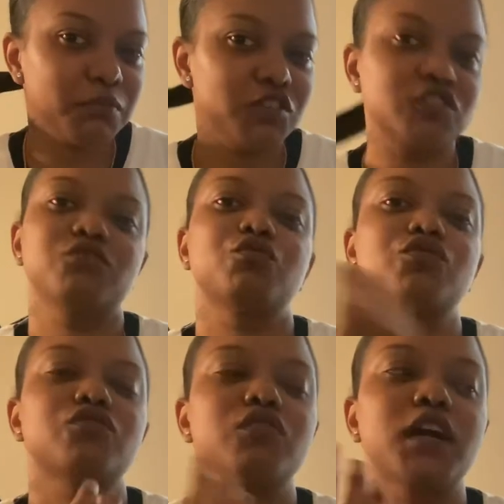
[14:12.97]
It's just more
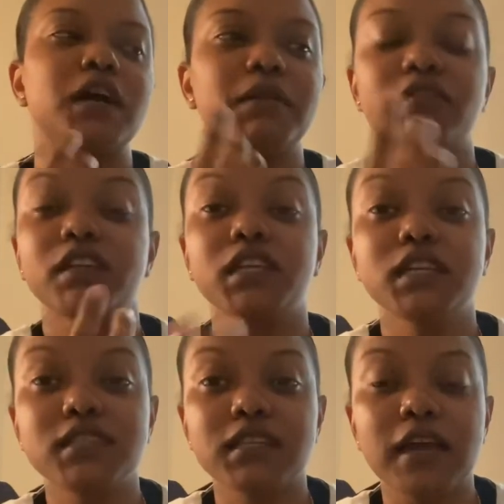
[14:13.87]
so like I'm not really
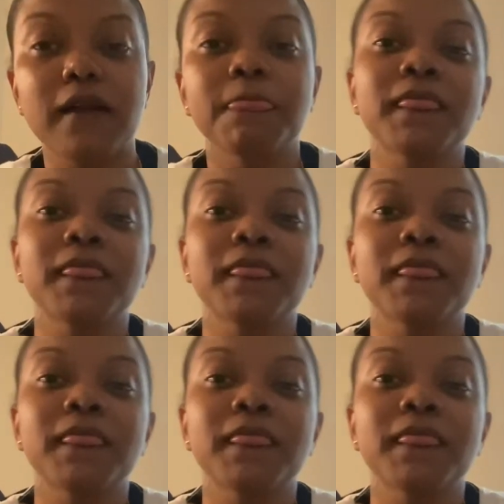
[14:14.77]
into that.